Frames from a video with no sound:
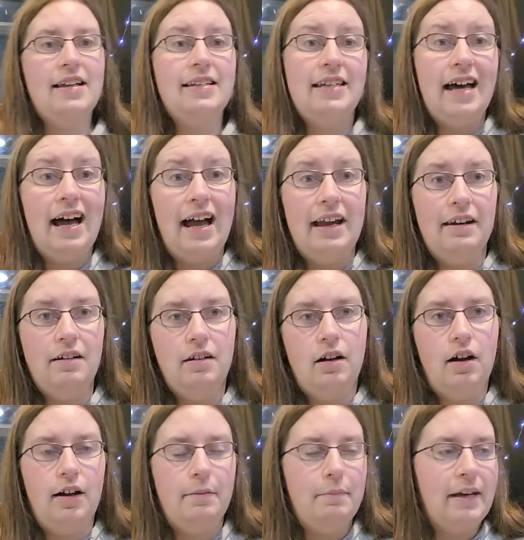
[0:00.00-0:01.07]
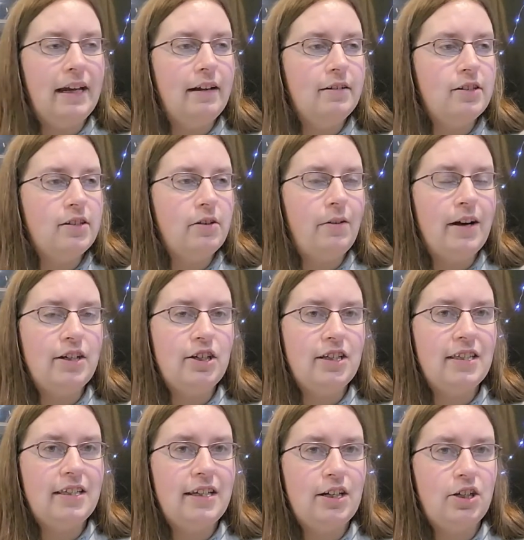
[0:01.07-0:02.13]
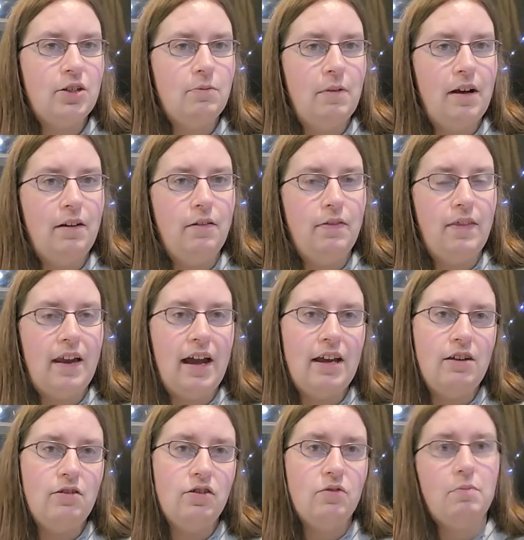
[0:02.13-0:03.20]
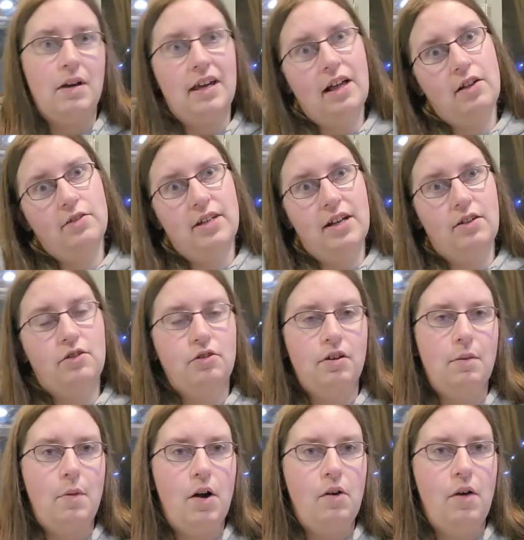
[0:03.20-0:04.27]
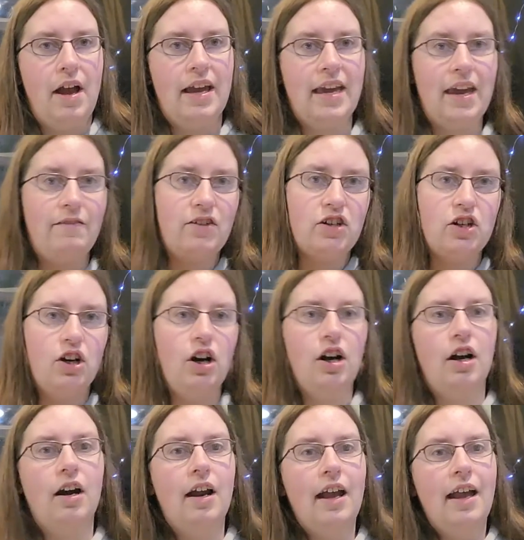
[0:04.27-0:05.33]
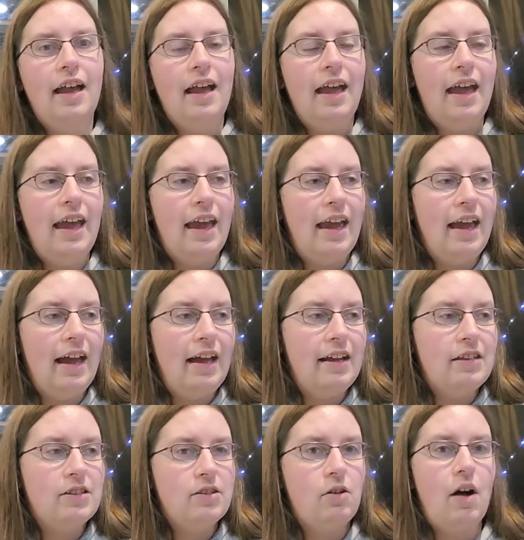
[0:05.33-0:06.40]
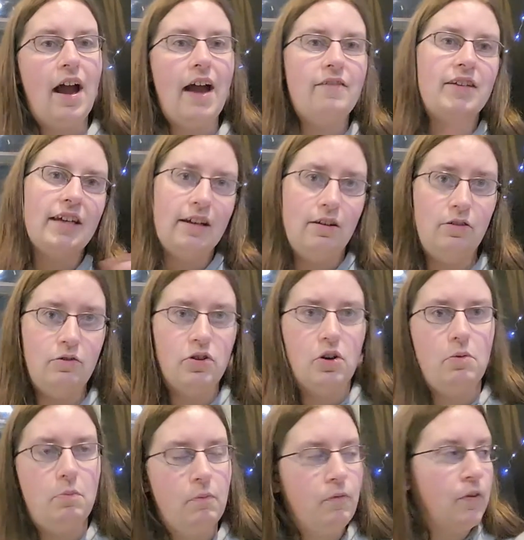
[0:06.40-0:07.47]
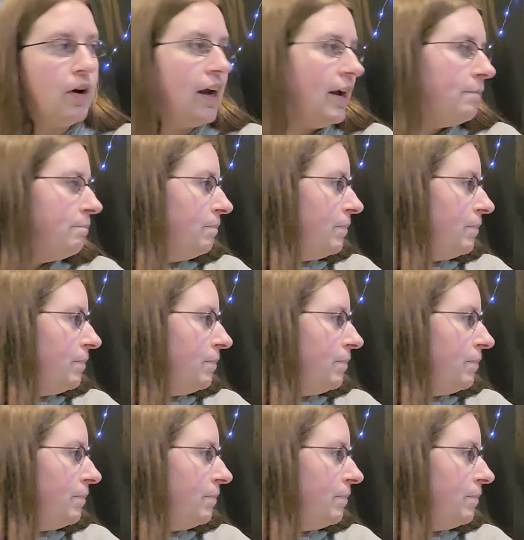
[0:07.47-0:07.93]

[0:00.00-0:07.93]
died on me, so I just snitched the one that I used for my yellowtail Karibo and gave it to her, and so I have to get a new dome for him.